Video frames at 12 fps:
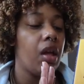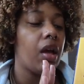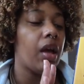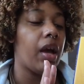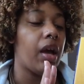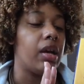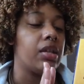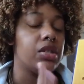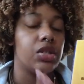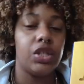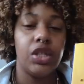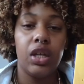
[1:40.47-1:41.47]
and
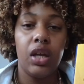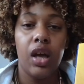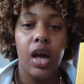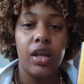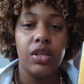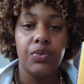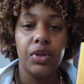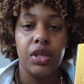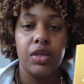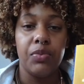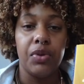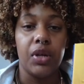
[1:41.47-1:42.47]
she had to read
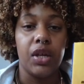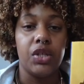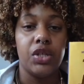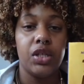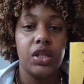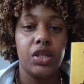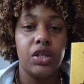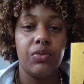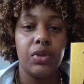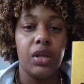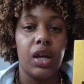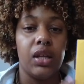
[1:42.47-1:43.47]
this book, and she said she
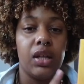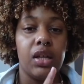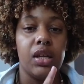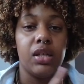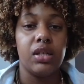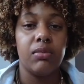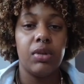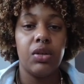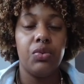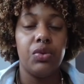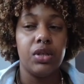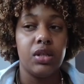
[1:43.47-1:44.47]
really liked it. And as somebody
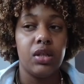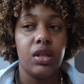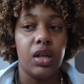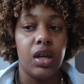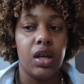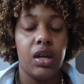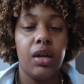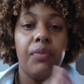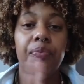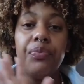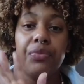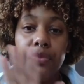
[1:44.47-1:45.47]
who doesn't like,
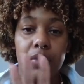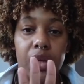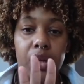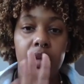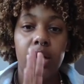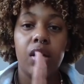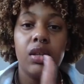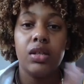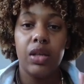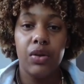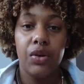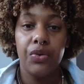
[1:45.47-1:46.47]

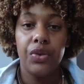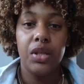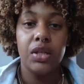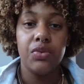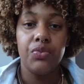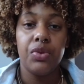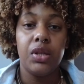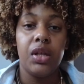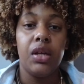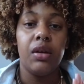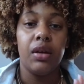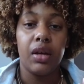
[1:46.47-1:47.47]
Sarah Caroli doesn't
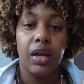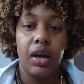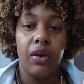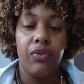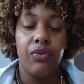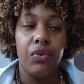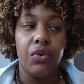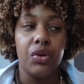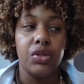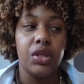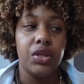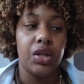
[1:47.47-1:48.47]
really care for
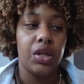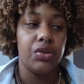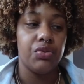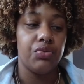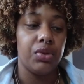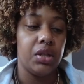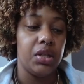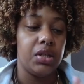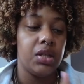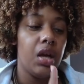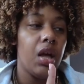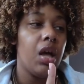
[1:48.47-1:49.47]
Taylor Jenkins Reid's
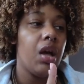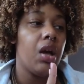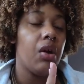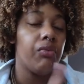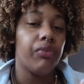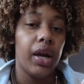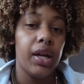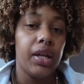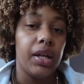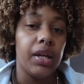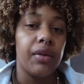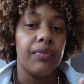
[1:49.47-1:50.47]

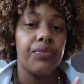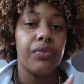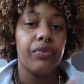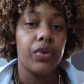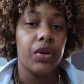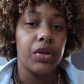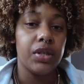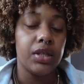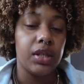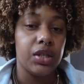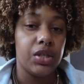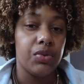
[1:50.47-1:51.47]
writing, for her to say
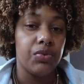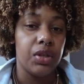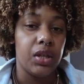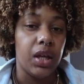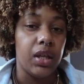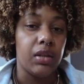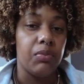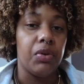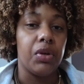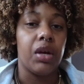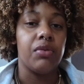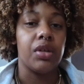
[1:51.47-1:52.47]
that she really liked the
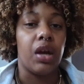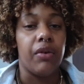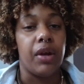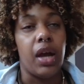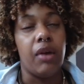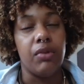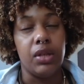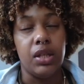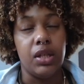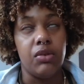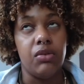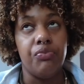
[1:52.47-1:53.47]
book, I was like, all right, I really need
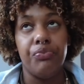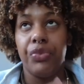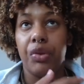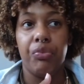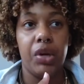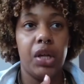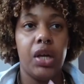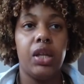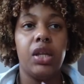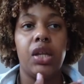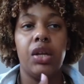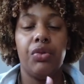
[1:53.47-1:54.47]
to read it. And
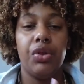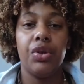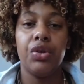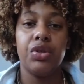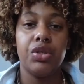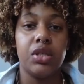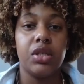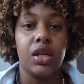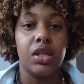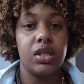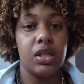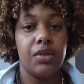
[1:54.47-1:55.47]
then hearing the girls
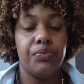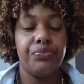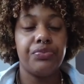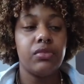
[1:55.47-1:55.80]
discuss it,